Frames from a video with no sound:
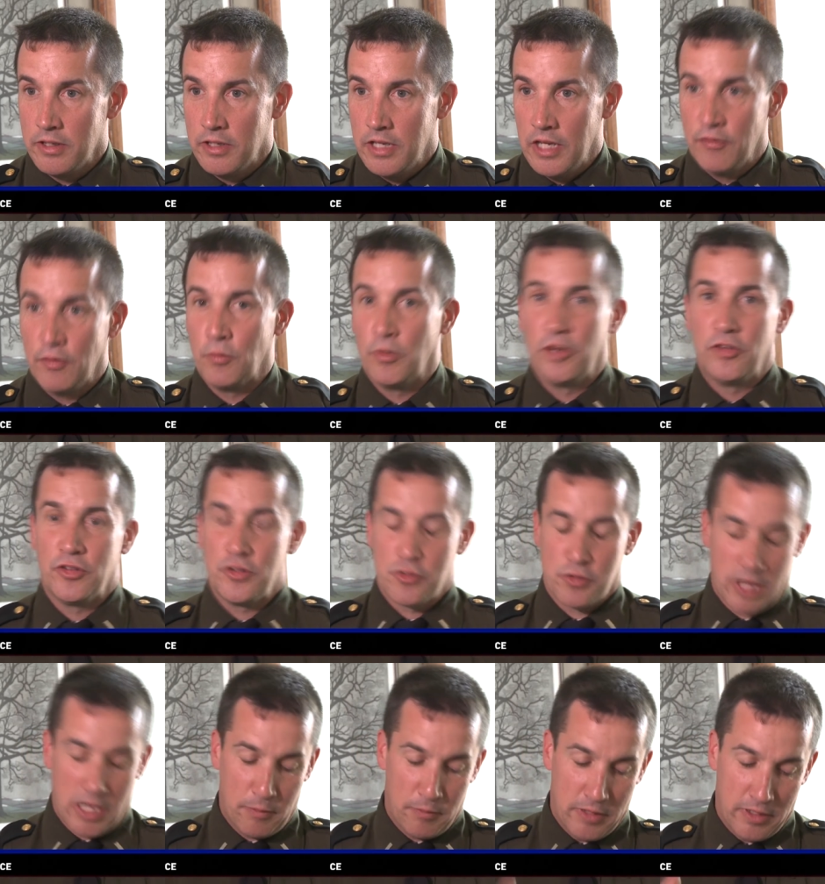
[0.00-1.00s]
If it was
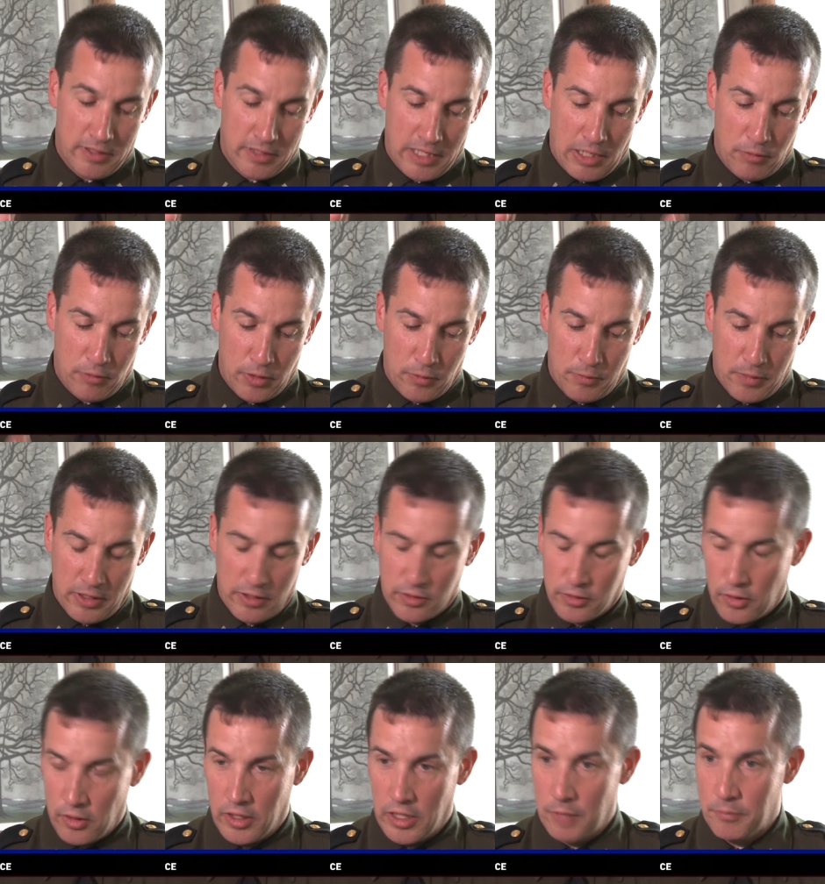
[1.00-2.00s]
entrapment, that would have been
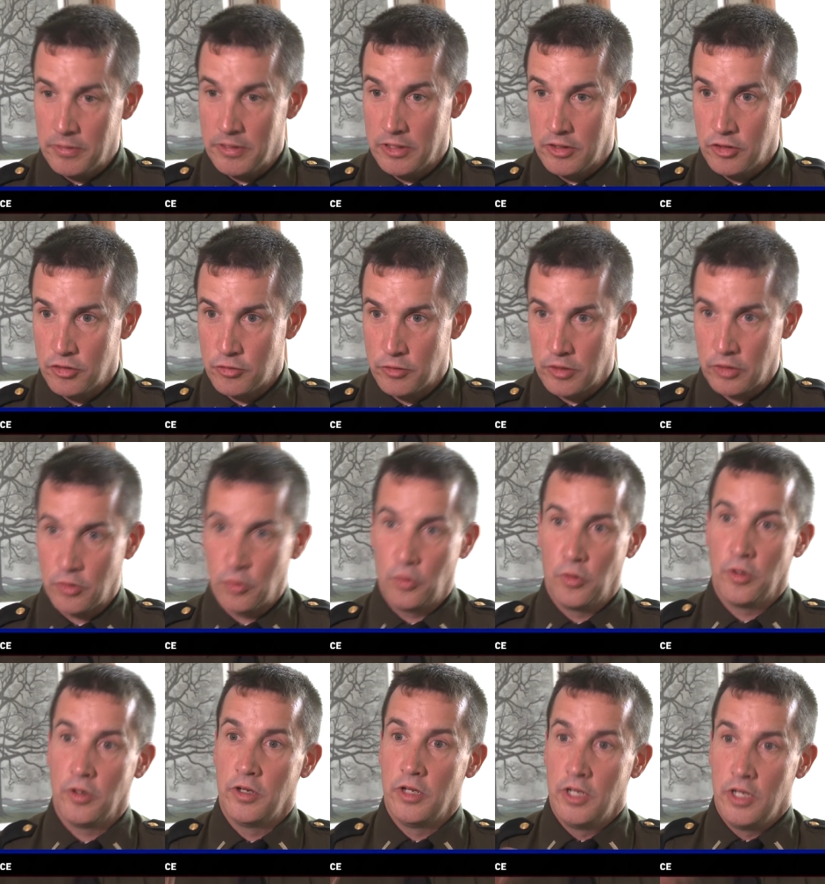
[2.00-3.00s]
caught up in the district
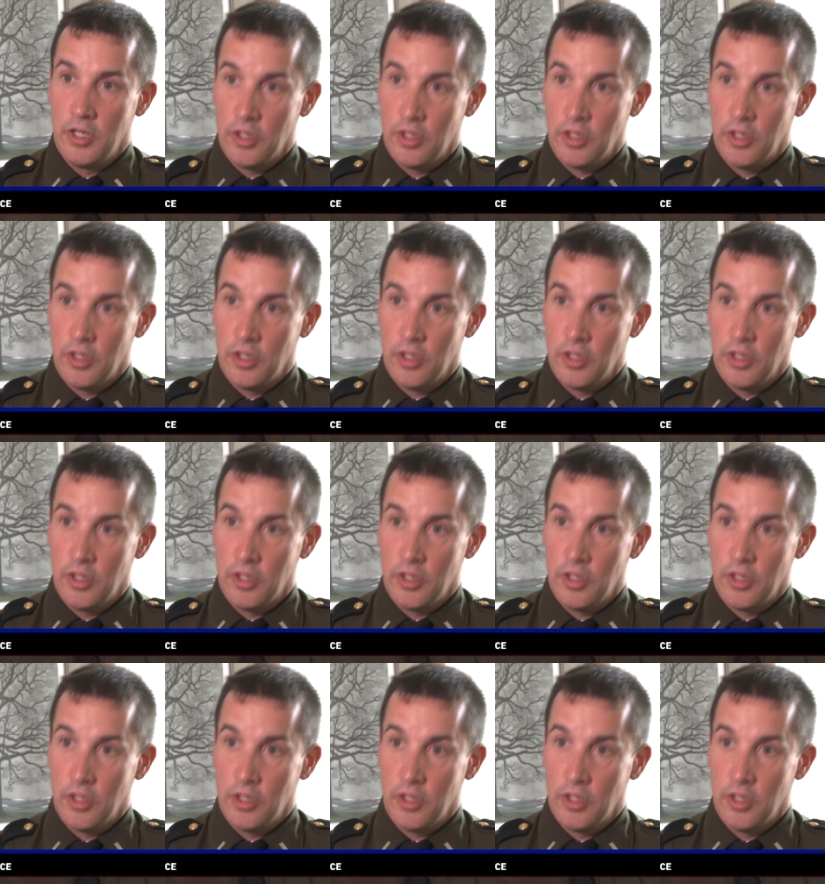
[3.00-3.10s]
court